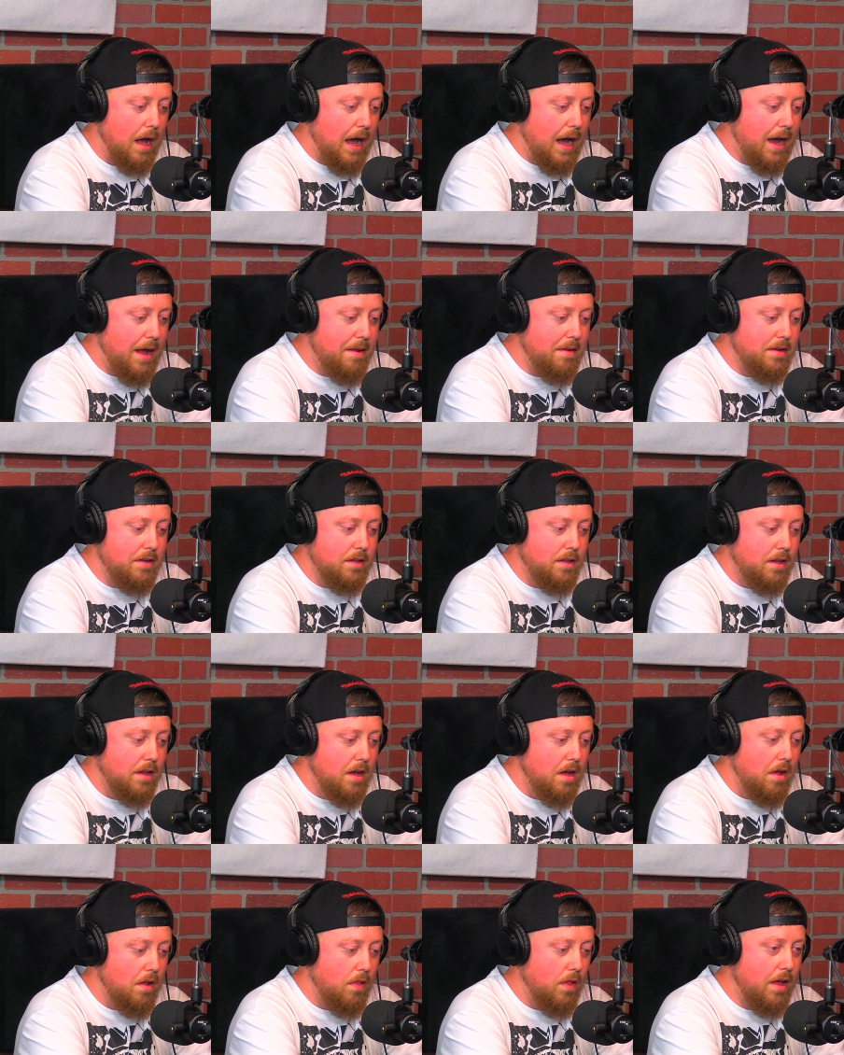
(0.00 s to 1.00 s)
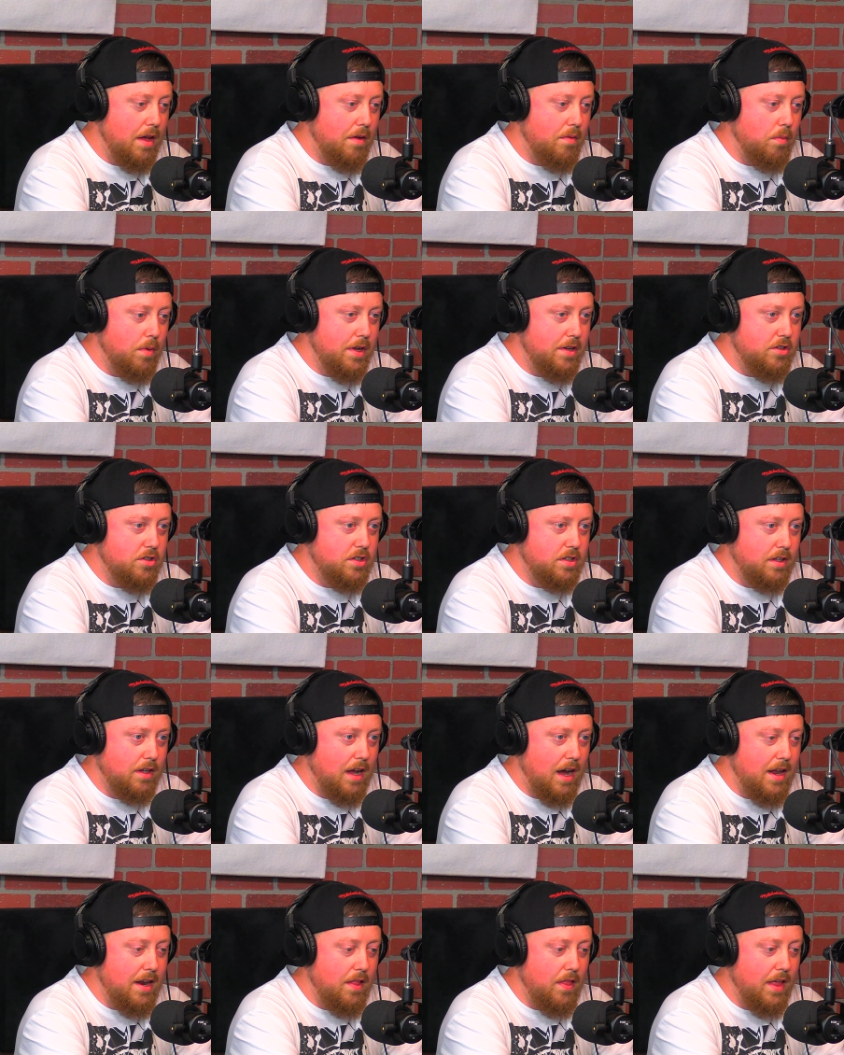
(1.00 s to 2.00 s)
I like we just
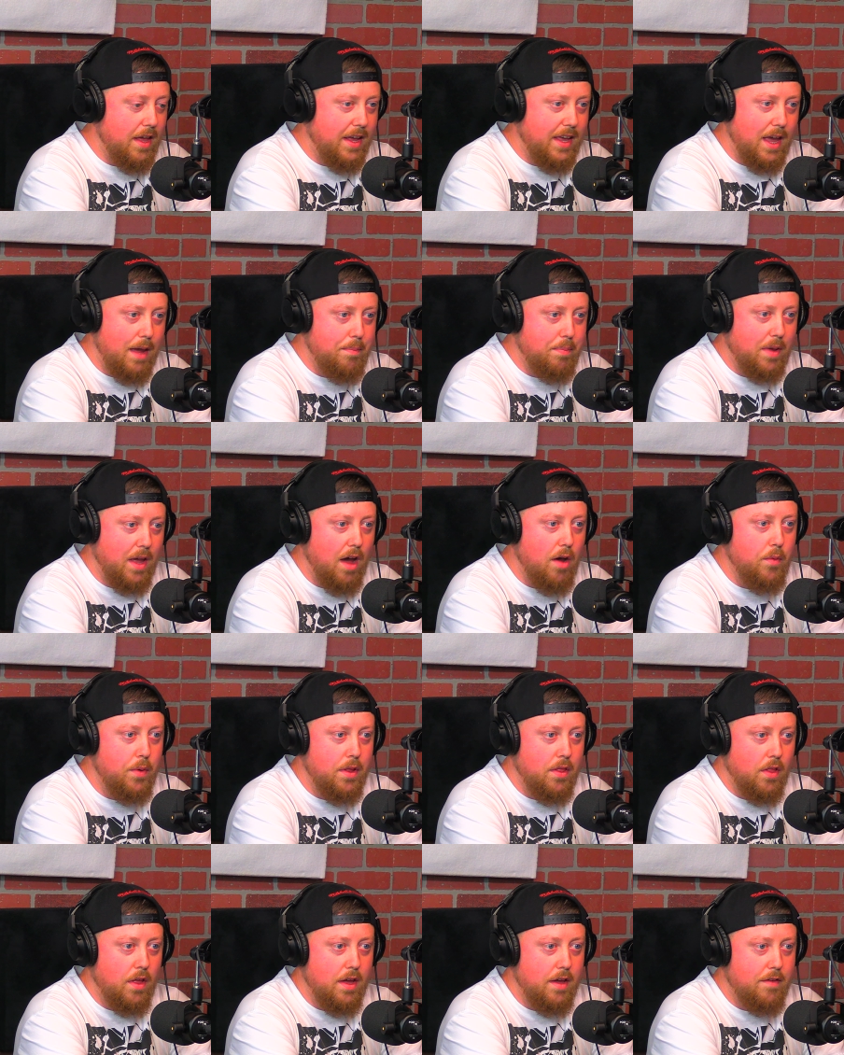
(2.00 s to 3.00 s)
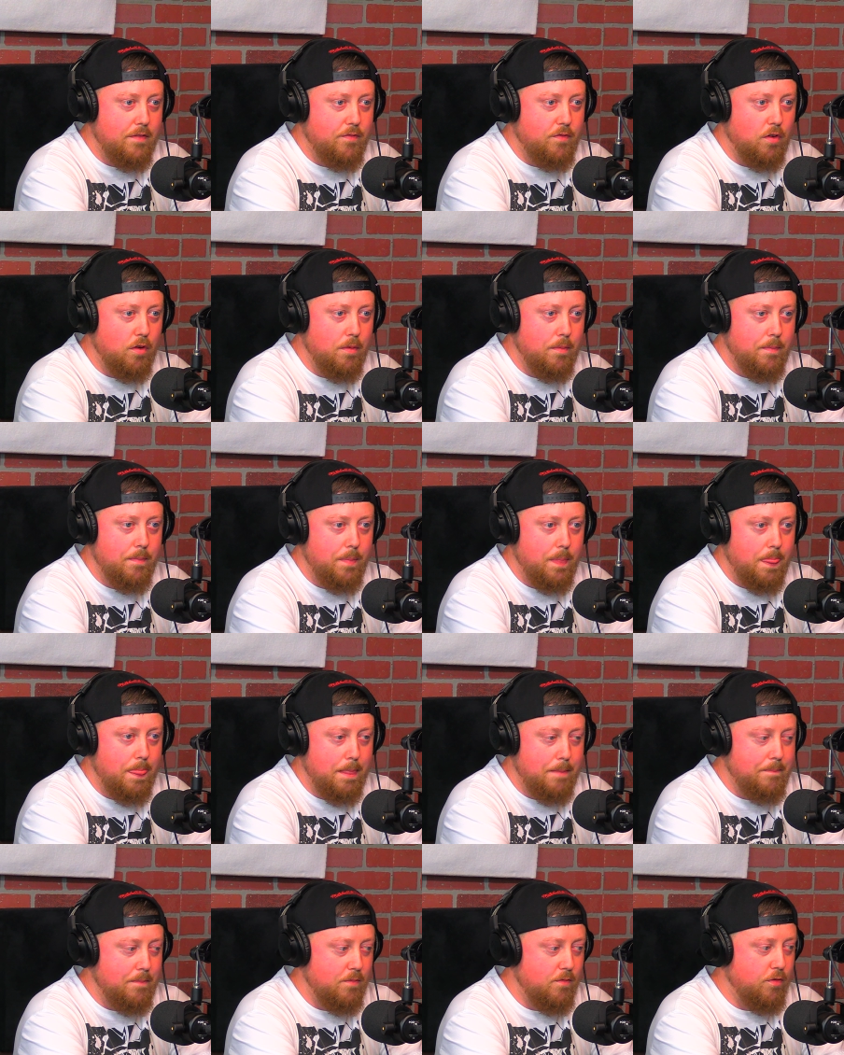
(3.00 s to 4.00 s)
kind of like kept going like from
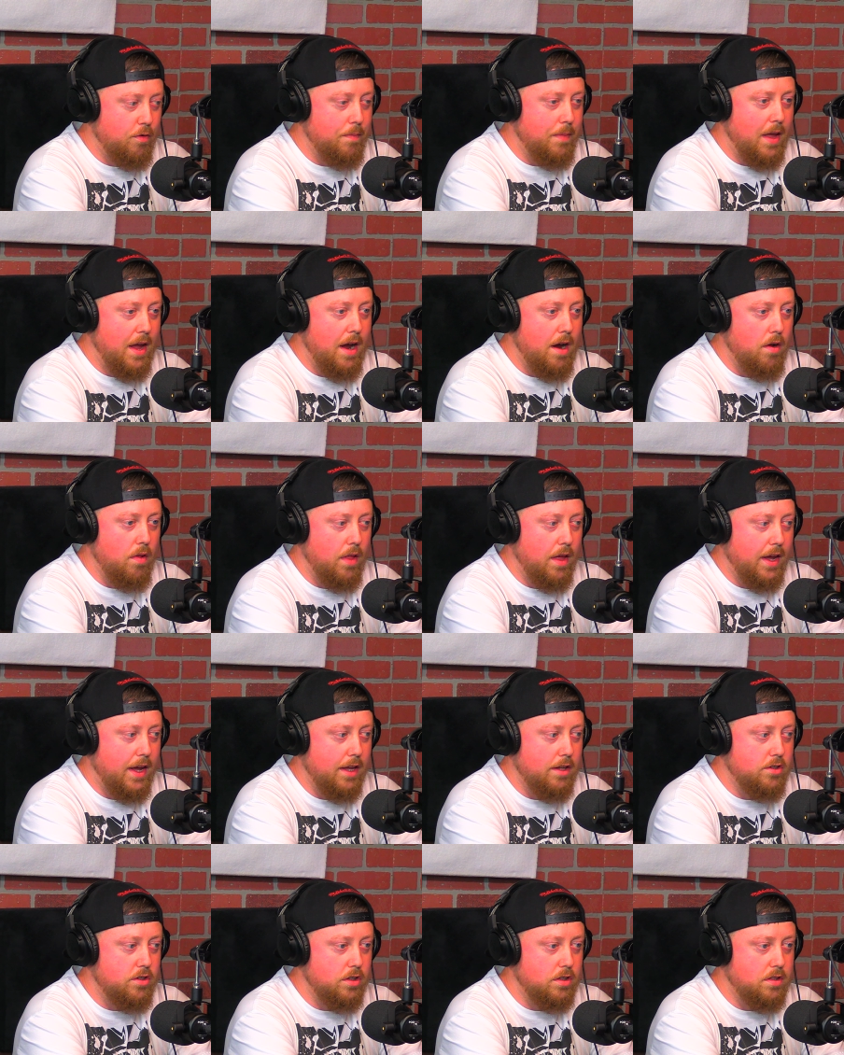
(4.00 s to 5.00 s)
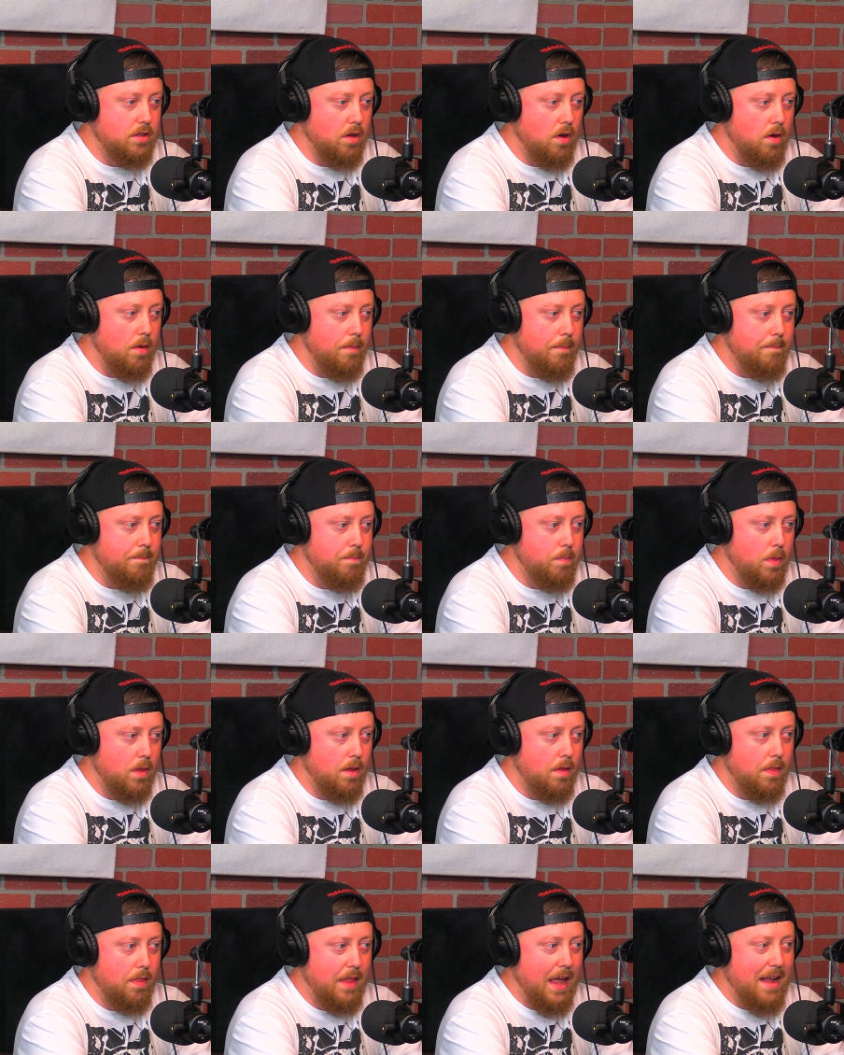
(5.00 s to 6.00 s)
there, like it just
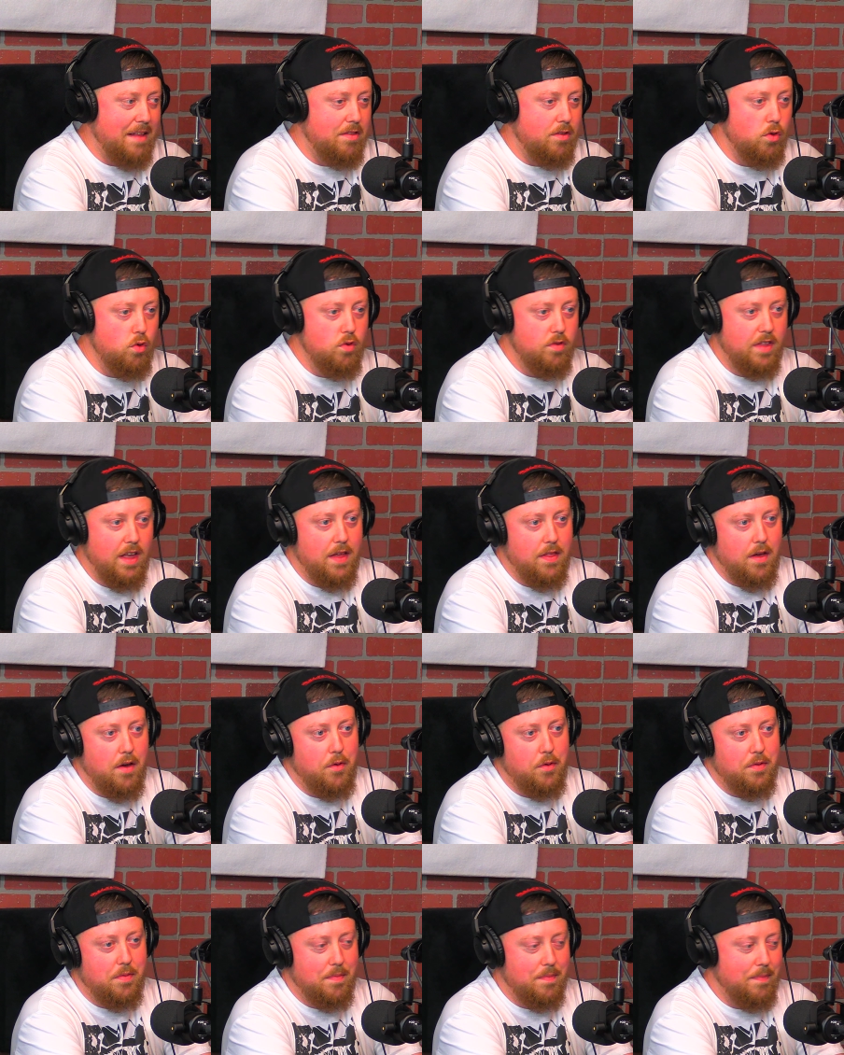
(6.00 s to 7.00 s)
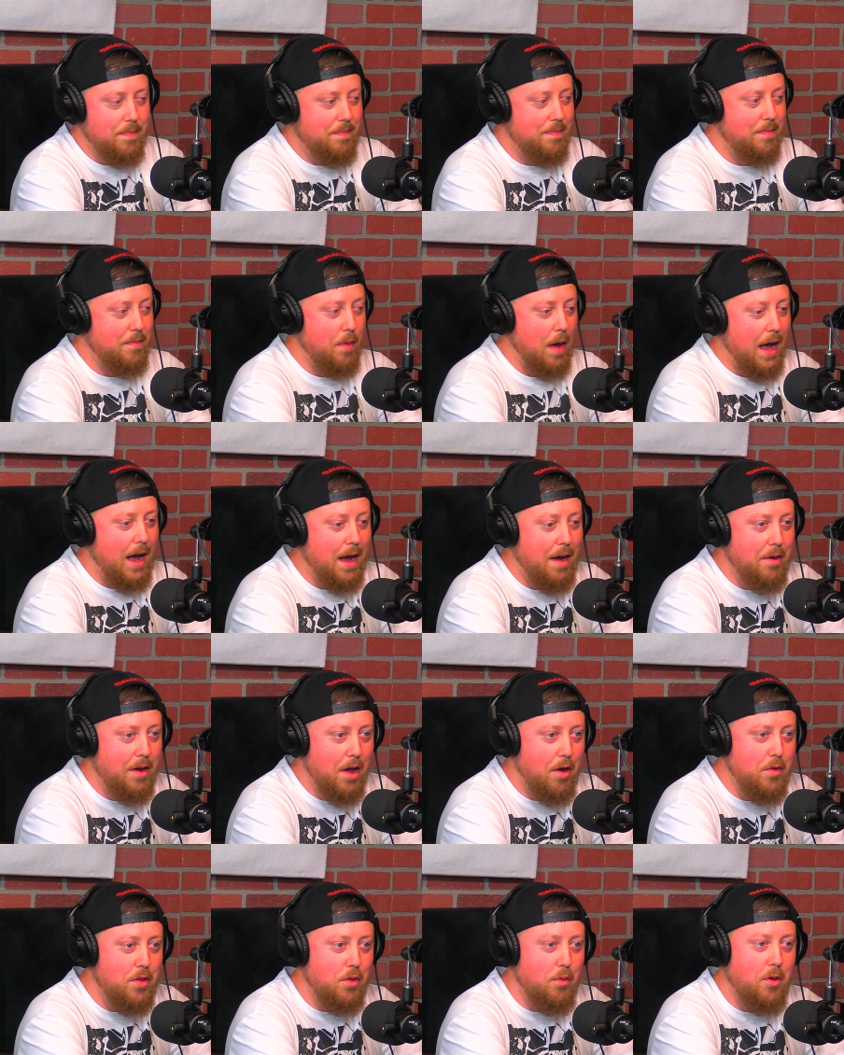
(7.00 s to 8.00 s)
that Tuesday though I
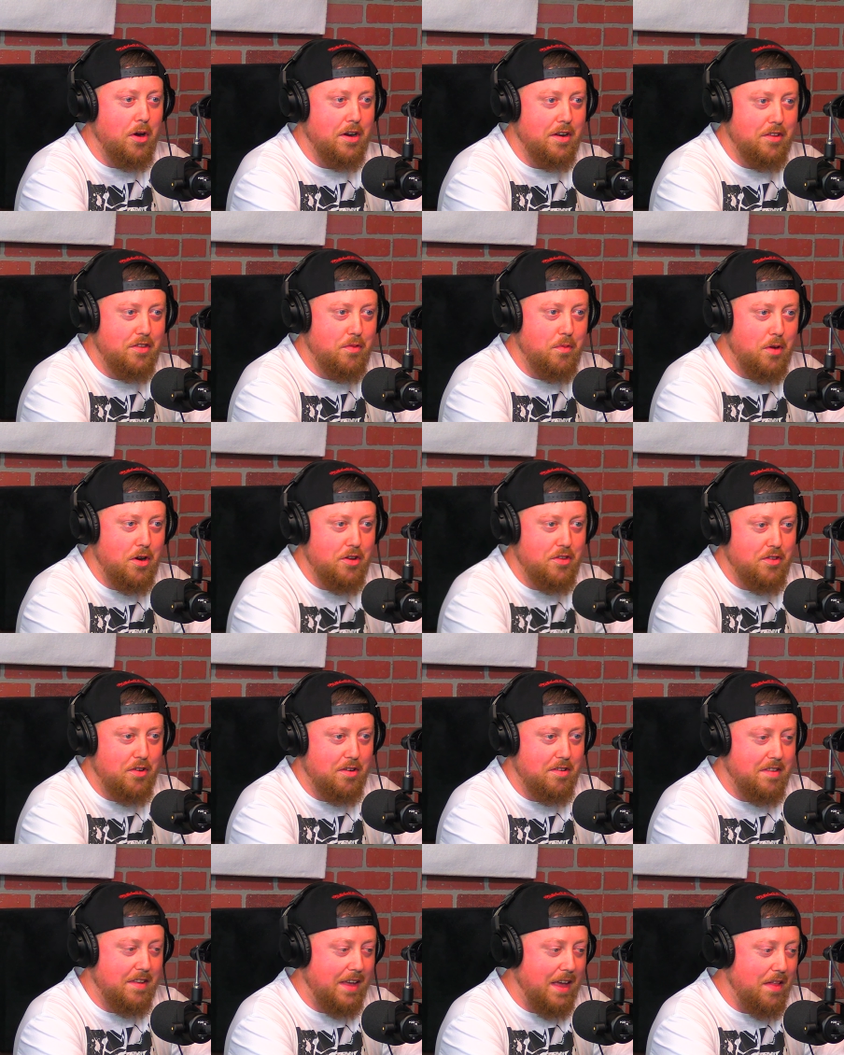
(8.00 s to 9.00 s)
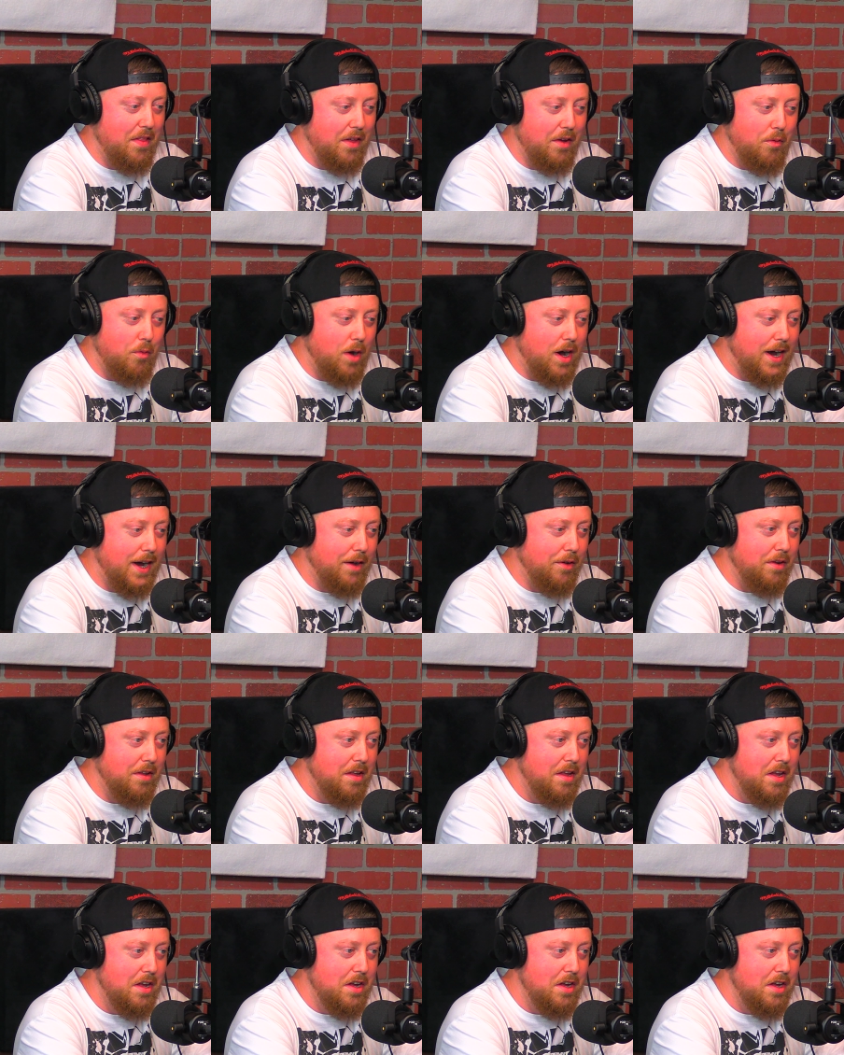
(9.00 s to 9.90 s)
go in the work. This is where it starts to get like wild.